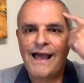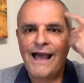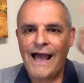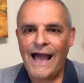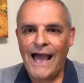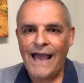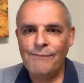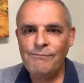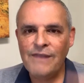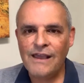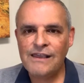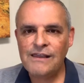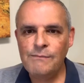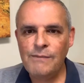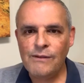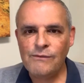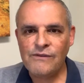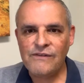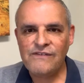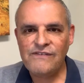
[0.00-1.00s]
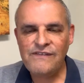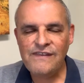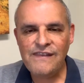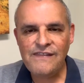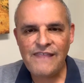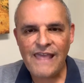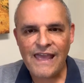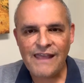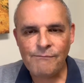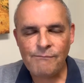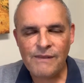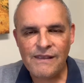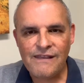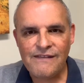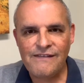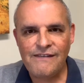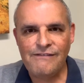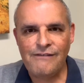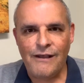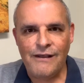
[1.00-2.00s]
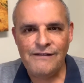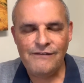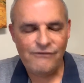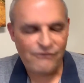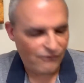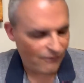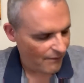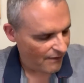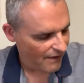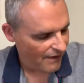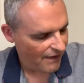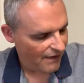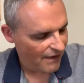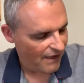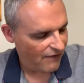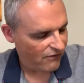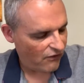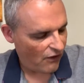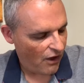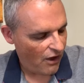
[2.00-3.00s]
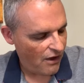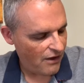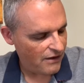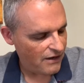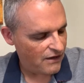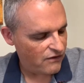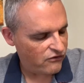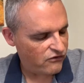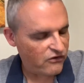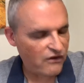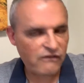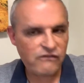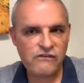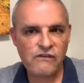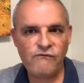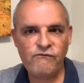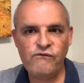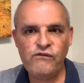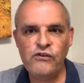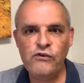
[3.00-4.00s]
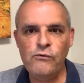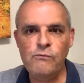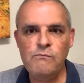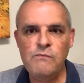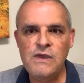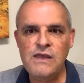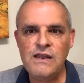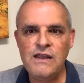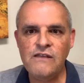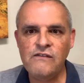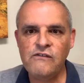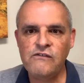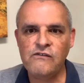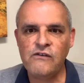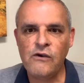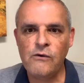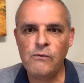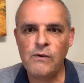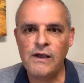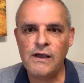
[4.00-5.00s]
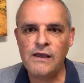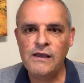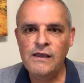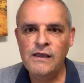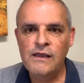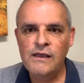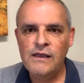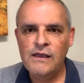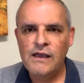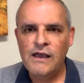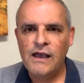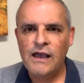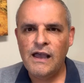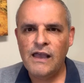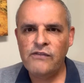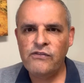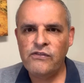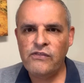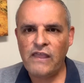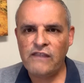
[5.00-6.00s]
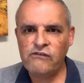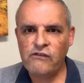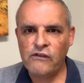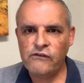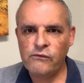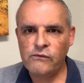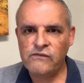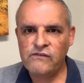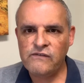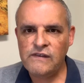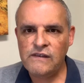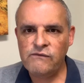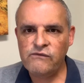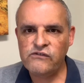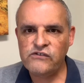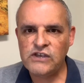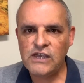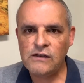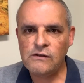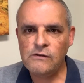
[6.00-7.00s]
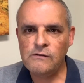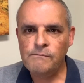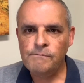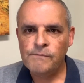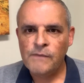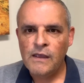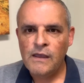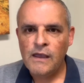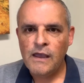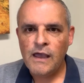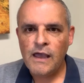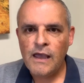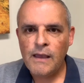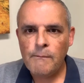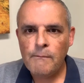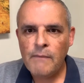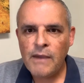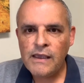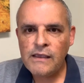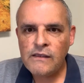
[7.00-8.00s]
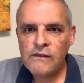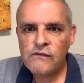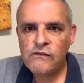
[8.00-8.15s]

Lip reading: I'm not going to be able to see that because it's on in just a few minutes. So that's also on Steve's channel. Mike is